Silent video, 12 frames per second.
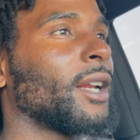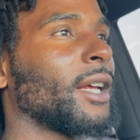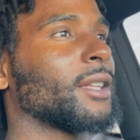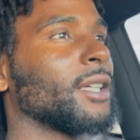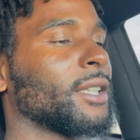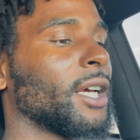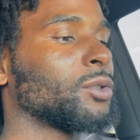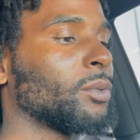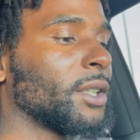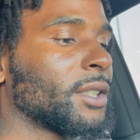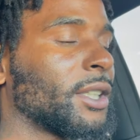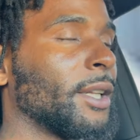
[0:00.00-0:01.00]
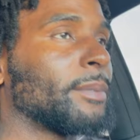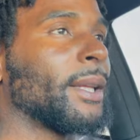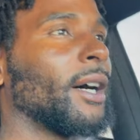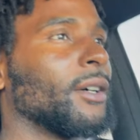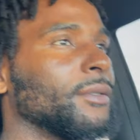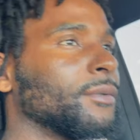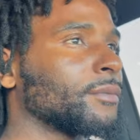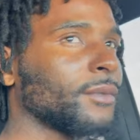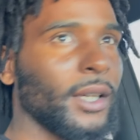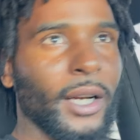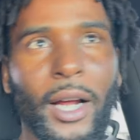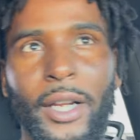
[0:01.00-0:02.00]
I think that's when it slipped out,
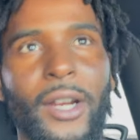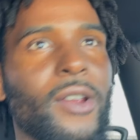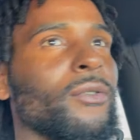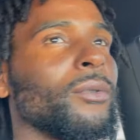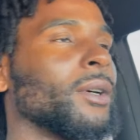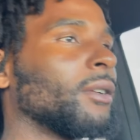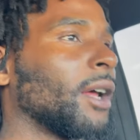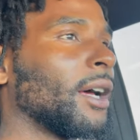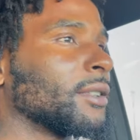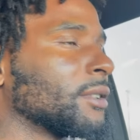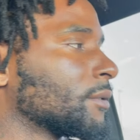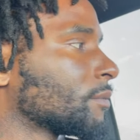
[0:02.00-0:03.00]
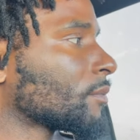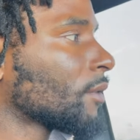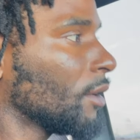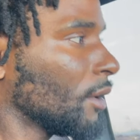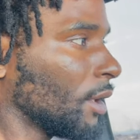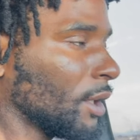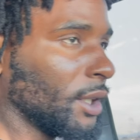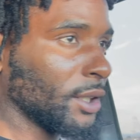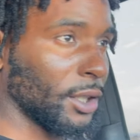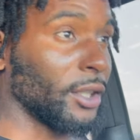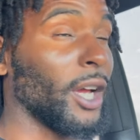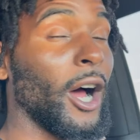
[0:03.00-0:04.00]
and I didn't even realize it.
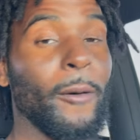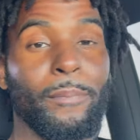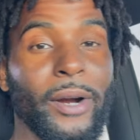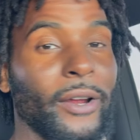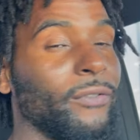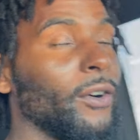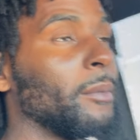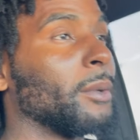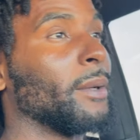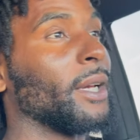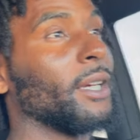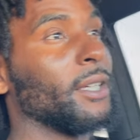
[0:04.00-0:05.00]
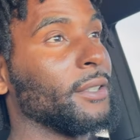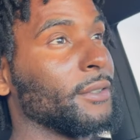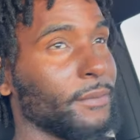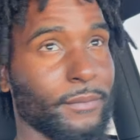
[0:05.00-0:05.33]
So y'all pray for me, man.